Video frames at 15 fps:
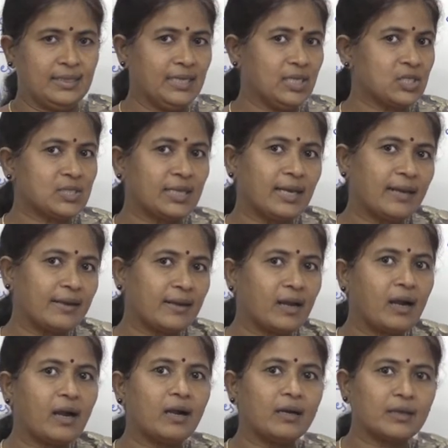Ish and
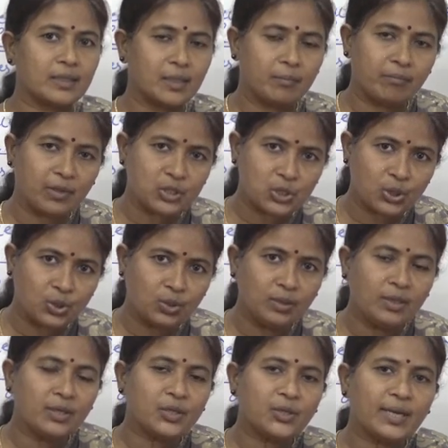R majlo
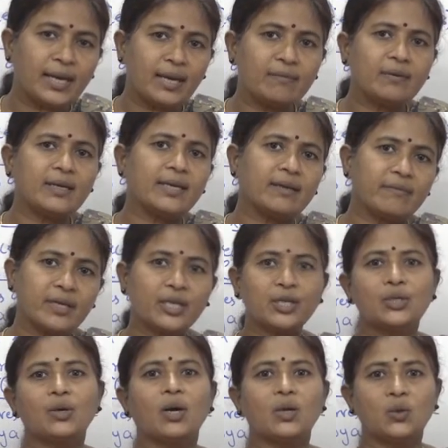you have a heavy
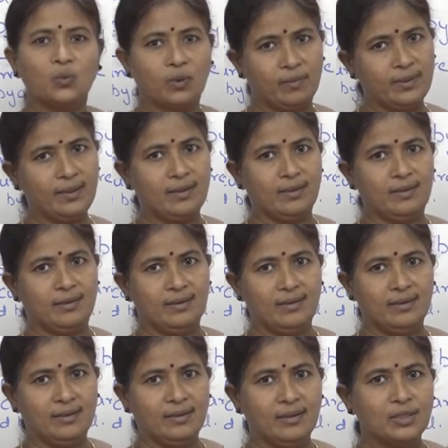dot vowel.
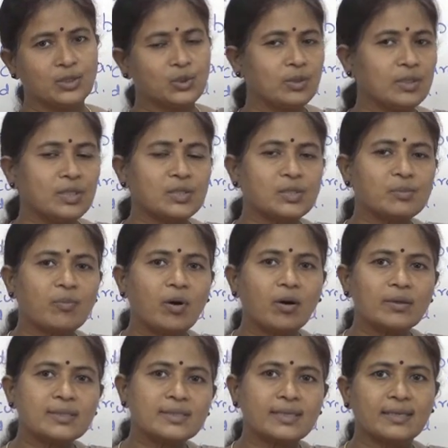So
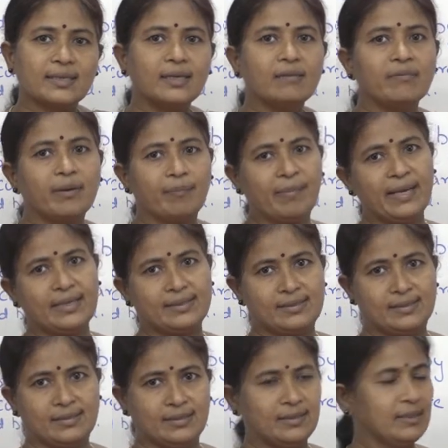small circle we place.
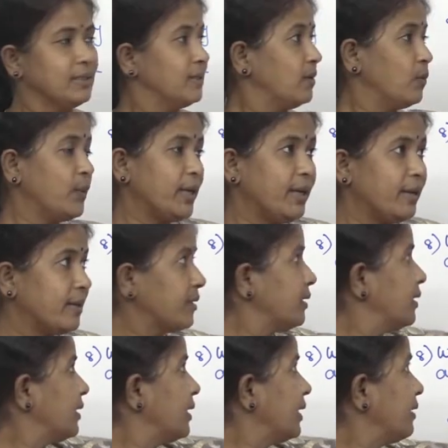Where?
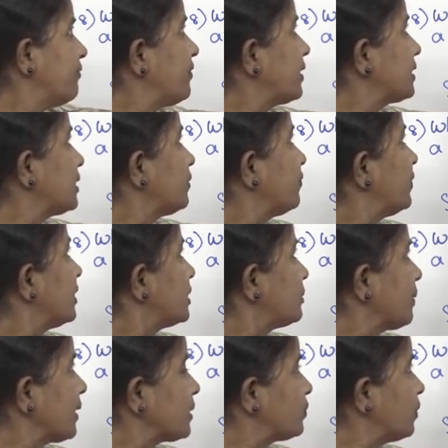If it is the first
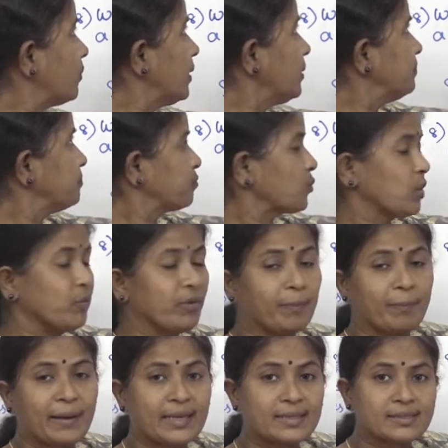place vowel, we
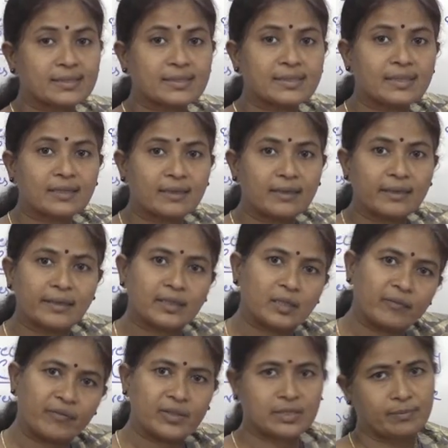place the circle in the
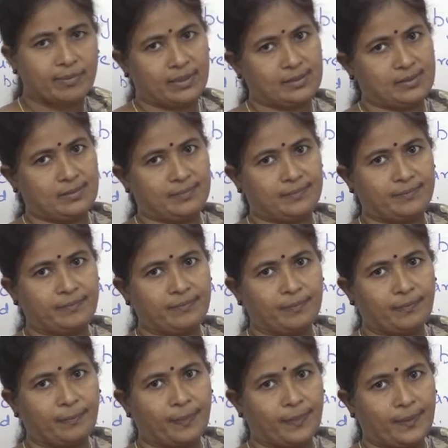first place.
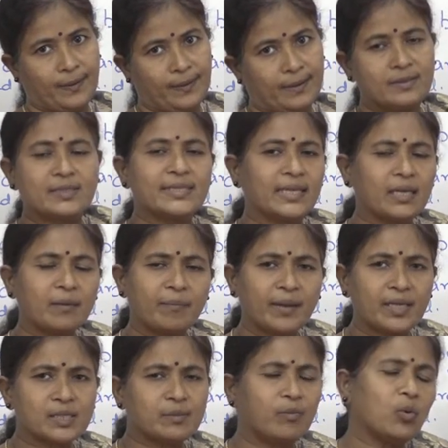Second
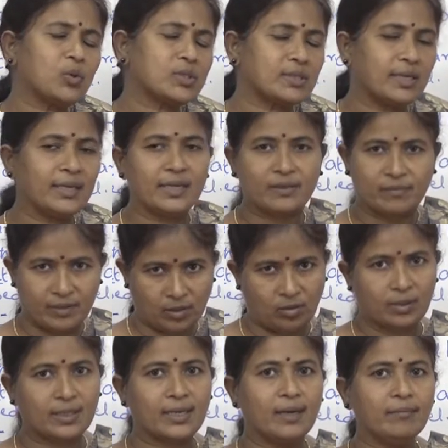place, mostly it will
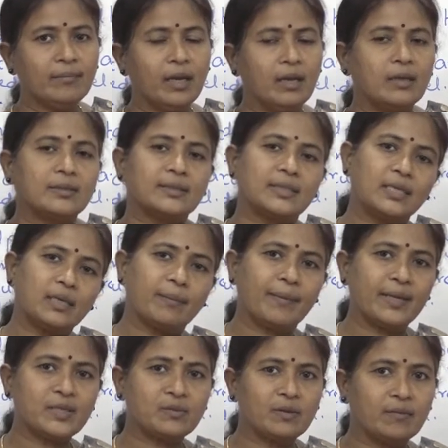not come. Third
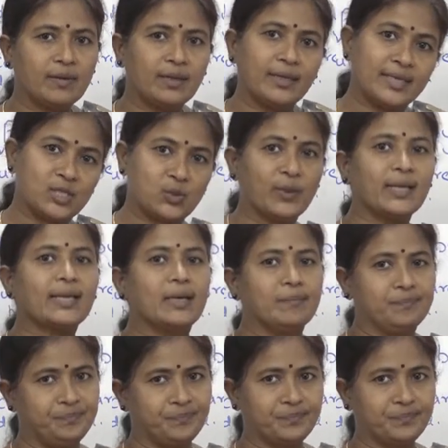place vowel, it will come.